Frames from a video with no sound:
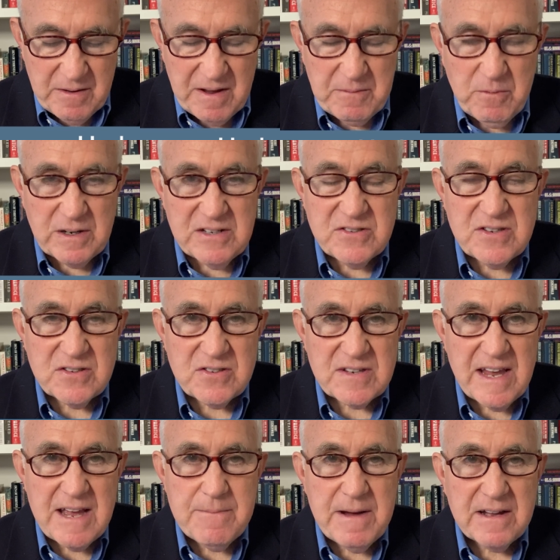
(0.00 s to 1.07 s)
What does this
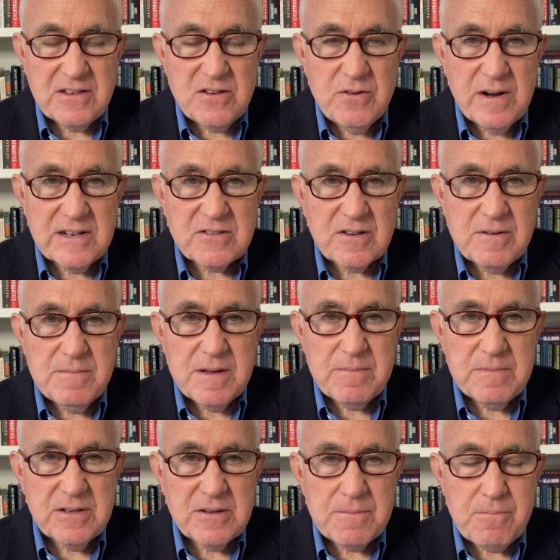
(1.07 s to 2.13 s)
say about U.S.
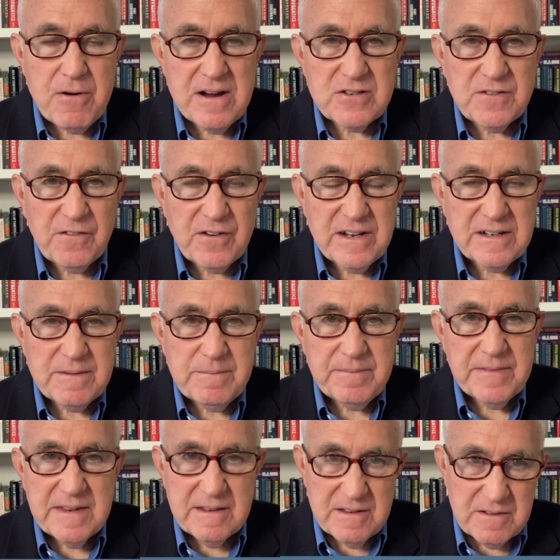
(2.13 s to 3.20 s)
commitment to press freedom?
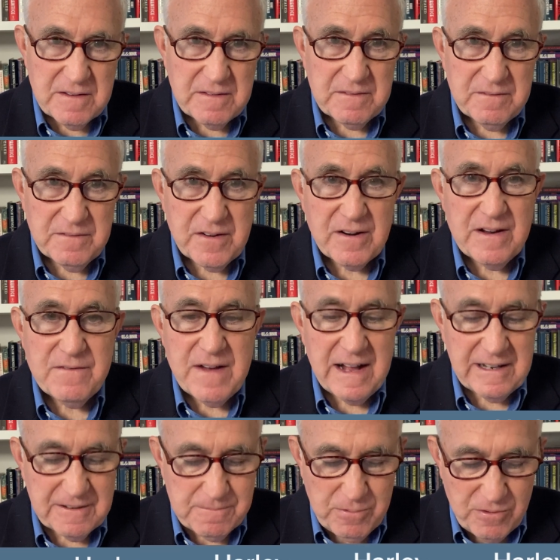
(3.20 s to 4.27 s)
Very
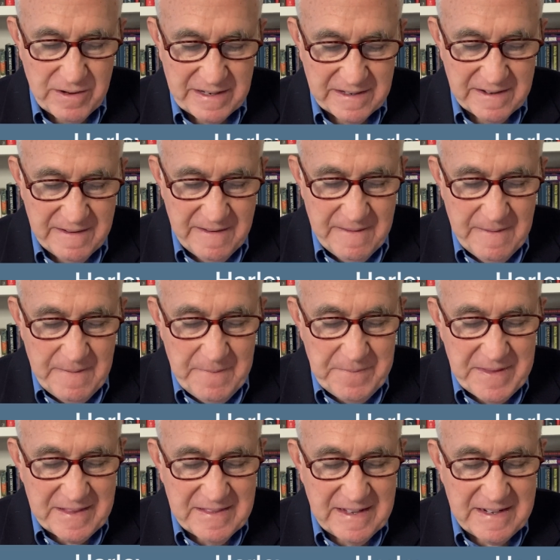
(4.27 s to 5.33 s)
valid point.
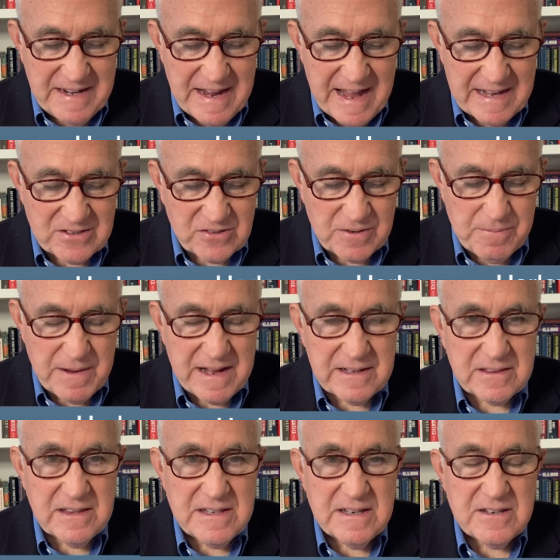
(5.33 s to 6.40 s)
Then he asked
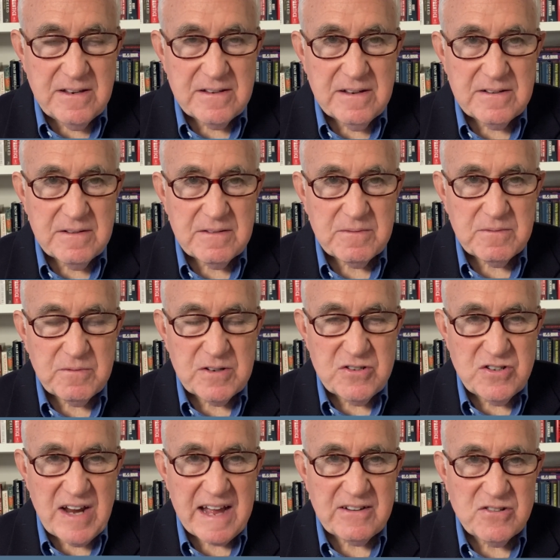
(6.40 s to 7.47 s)
about the
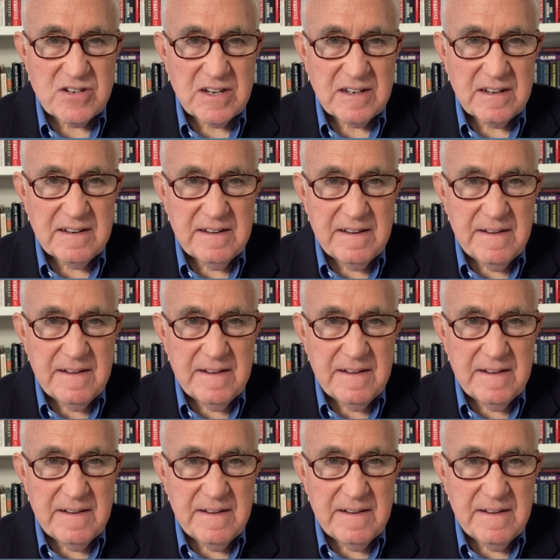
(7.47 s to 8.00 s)
rejection